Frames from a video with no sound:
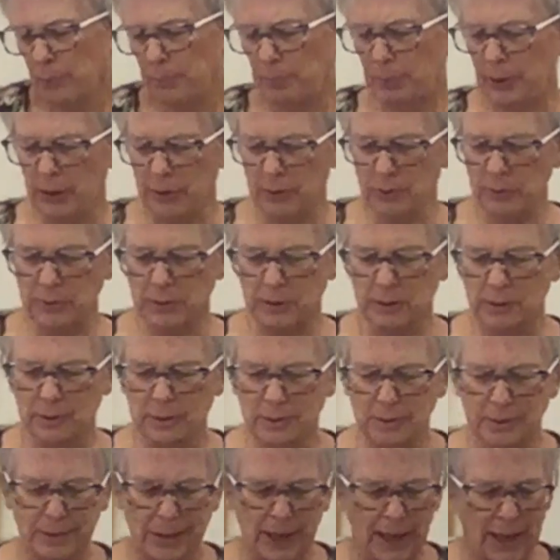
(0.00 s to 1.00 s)

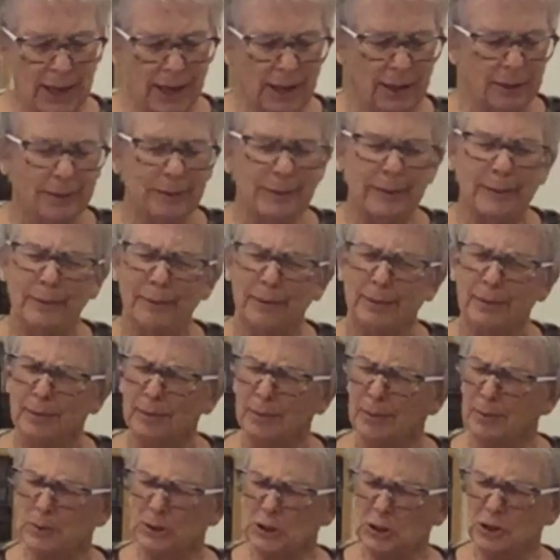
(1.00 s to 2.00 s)
proposes that,
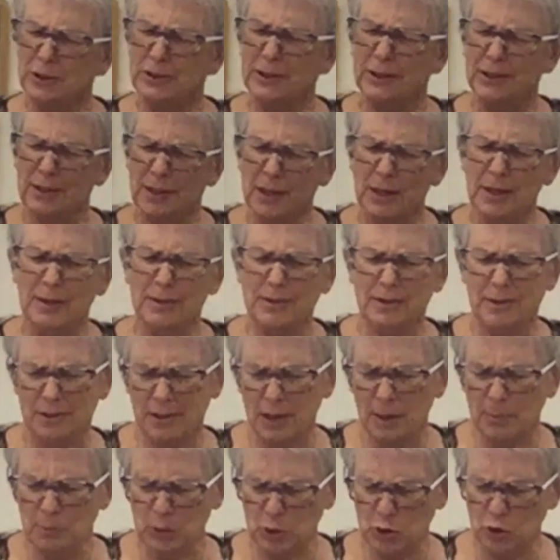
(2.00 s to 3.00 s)
which is a
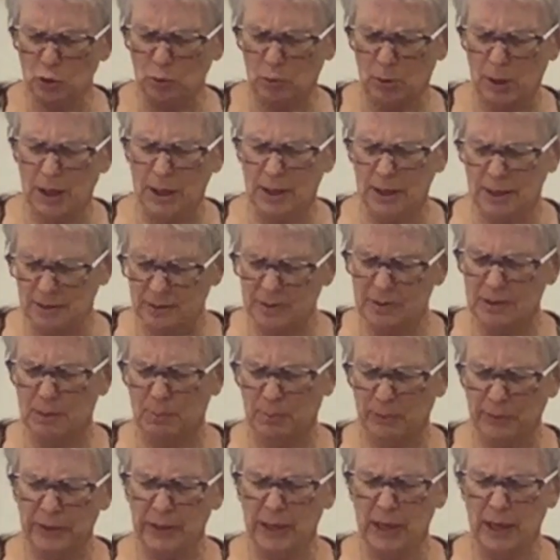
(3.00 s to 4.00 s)
substrain in
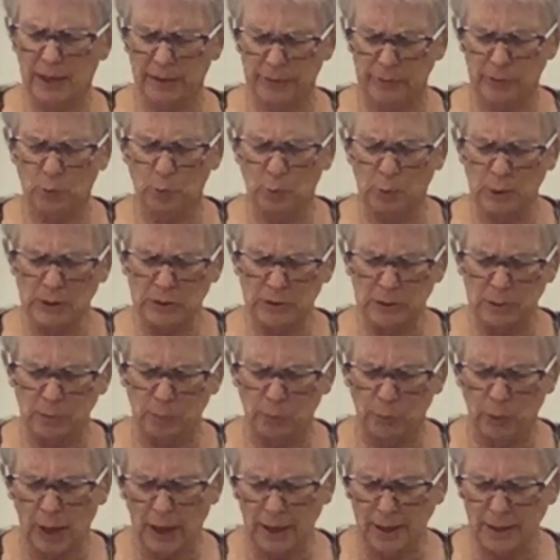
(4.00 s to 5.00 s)
some of the other
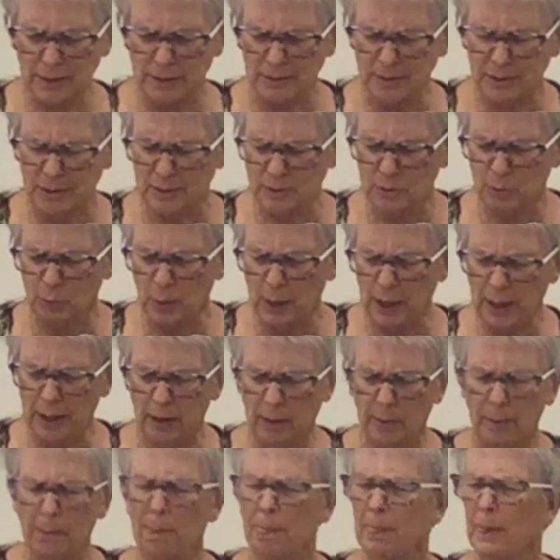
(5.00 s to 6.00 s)
wisdom writings as
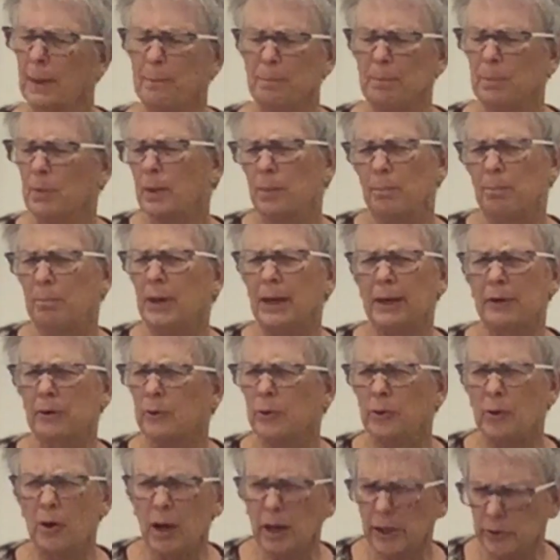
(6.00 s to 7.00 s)
well,
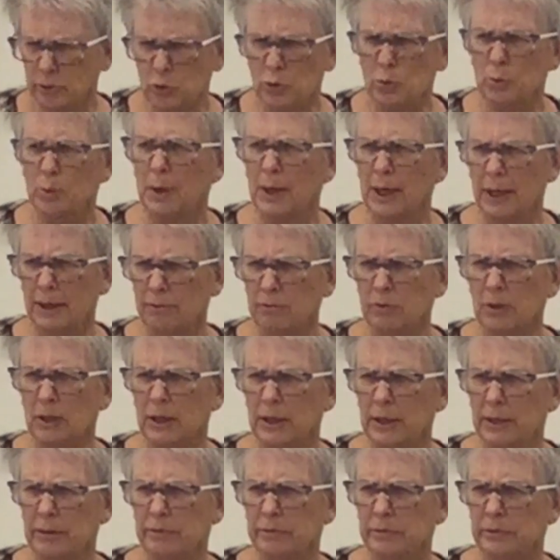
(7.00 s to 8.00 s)
better not to have
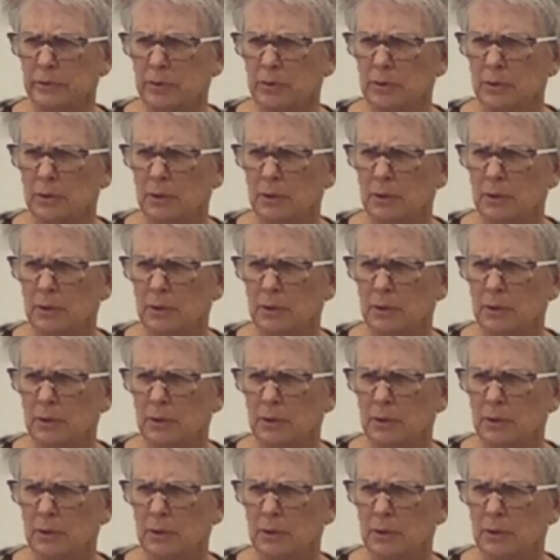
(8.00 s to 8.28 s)
lived